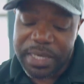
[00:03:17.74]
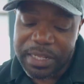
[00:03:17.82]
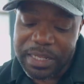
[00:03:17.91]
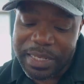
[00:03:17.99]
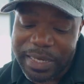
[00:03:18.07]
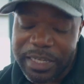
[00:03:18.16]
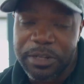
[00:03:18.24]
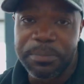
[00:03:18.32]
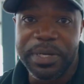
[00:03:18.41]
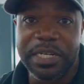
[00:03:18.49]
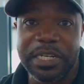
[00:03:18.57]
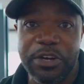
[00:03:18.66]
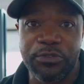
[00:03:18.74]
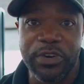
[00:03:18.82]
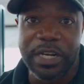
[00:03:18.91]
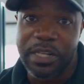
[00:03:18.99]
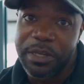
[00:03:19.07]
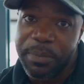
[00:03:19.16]
a little bit different,
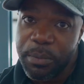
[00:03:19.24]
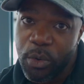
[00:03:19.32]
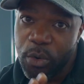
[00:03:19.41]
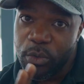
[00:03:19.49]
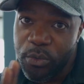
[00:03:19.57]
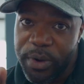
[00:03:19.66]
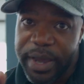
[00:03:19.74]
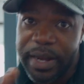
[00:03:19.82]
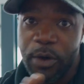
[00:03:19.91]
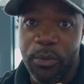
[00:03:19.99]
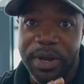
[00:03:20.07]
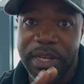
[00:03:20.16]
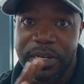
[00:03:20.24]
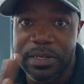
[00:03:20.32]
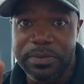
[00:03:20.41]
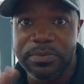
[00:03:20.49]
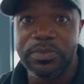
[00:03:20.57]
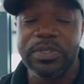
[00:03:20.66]
a little bit more red. I wanted
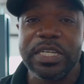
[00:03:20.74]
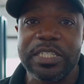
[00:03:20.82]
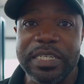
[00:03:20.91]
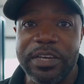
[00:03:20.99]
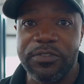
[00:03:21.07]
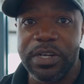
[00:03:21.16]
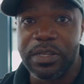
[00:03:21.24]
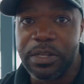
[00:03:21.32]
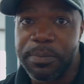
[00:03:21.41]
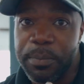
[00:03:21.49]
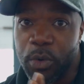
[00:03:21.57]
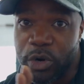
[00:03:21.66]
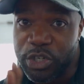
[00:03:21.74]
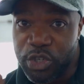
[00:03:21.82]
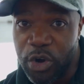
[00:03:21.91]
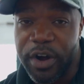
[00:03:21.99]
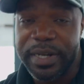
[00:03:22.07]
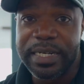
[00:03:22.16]
to just give it a little bit more
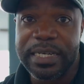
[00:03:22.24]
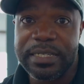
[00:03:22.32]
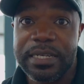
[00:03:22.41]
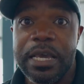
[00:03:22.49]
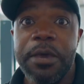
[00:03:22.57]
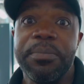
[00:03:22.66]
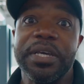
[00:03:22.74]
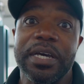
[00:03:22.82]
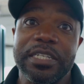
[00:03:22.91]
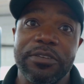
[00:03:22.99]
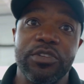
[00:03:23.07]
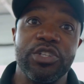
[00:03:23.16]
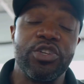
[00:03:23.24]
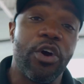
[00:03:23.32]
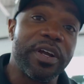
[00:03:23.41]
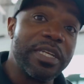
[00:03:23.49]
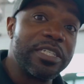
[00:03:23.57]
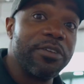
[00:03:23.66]
darkness because of the
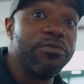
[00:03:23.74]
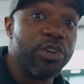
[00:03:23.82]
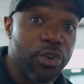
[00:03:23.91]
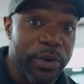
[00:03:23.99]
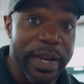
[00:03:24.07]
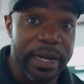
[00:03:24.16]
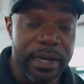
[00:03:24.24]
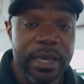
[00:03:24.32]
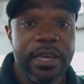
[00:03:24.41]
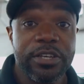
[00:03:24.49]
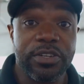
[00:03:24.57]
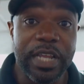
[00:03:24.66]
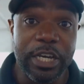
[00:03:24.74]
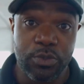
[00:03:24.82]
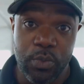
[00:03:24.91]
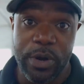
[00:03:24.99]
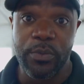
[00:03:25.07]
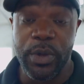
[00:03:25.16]
darkness of the green. So that's
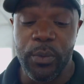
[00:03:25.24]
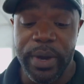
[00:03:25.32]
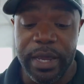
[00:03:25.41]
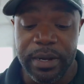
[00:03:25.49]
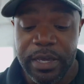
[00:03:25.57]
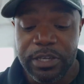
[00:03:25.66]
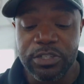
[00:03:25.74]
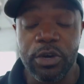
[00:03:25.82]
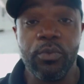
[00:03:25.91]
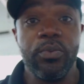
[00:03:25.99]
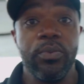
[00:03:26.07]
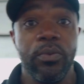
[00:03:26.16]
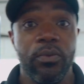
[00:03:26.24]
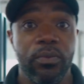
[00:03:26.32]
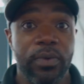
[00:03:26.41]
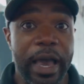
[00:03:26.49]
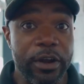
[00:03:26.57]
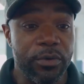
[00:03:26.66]
where we went. So
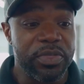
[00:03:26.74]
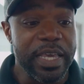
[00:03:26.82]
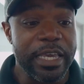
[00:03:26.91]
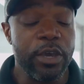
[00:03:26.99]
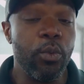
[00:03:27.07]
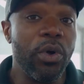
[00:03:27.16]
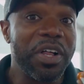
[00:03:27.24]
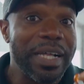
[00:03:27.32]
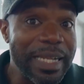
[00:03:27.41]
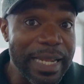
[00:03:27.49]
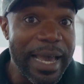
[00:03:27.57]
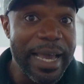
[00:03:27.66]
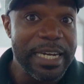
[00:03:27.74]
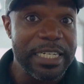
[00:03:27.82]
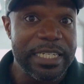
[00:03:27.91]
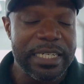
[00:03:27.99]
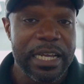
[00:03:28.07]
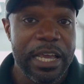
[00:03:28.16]
I don't think it will clash